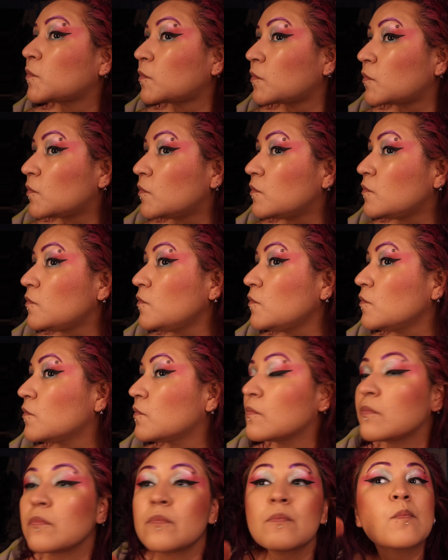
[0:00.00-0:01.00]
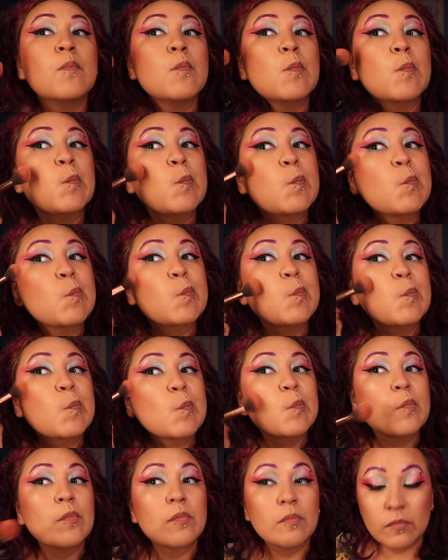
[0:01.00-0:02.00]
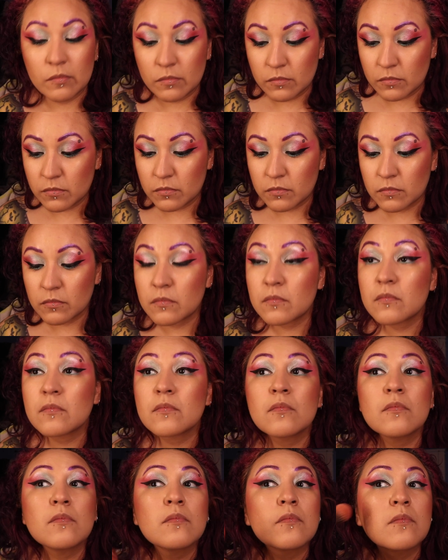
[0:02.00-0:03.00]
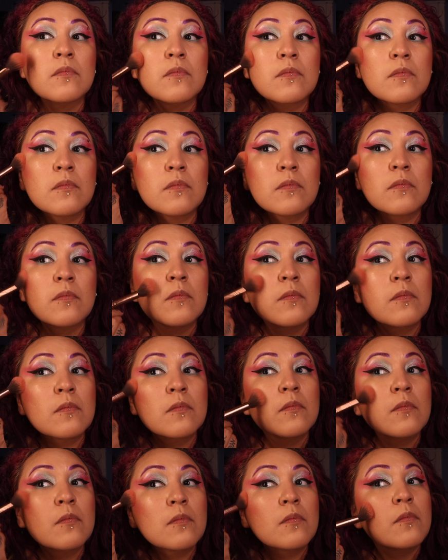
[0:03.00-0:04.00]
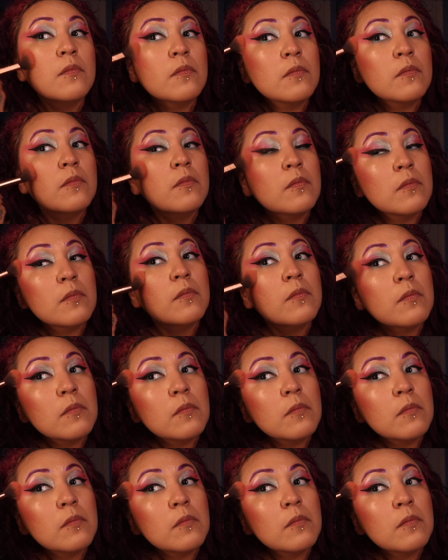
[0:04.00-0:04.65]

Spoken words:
[no speech]